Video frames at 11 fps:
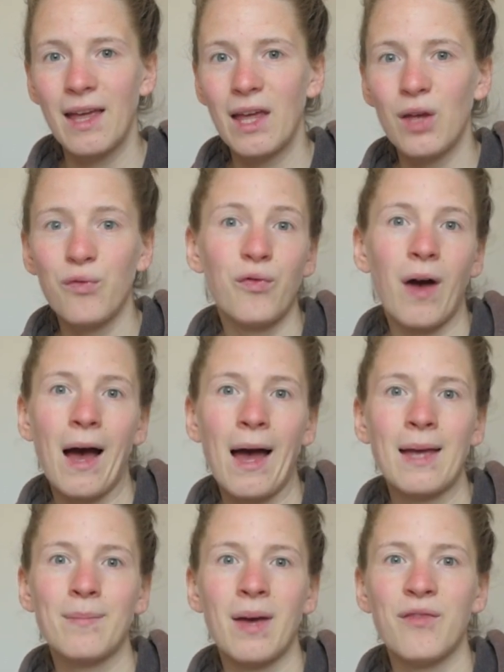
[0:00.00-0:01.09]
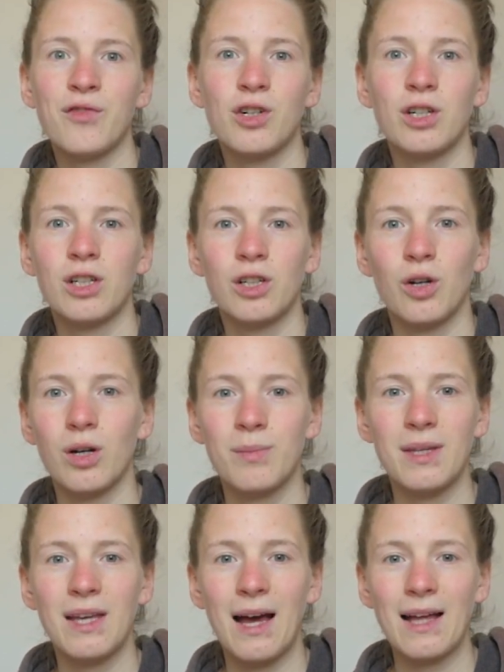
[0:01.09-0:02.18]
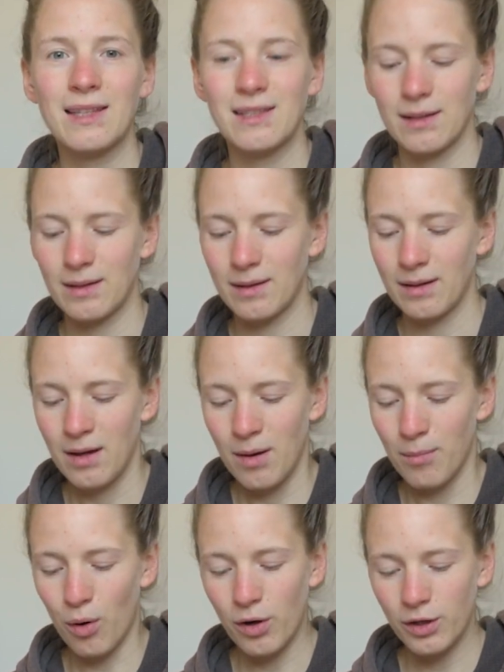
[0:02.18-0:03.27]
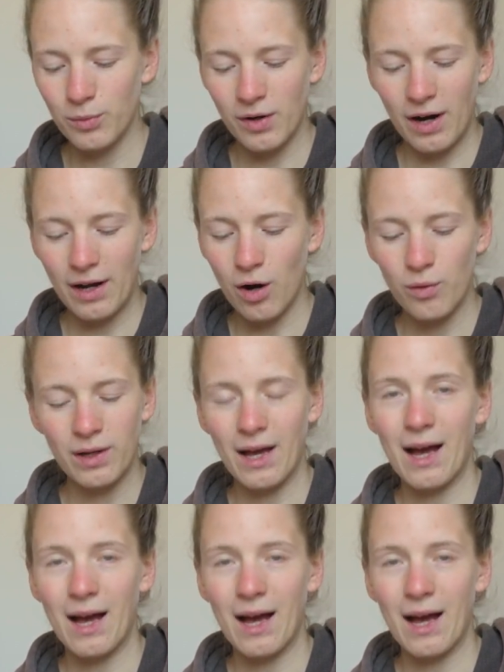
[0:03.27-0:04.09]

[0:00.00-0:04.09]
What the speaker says: if I'm ever gonna be at a point where I only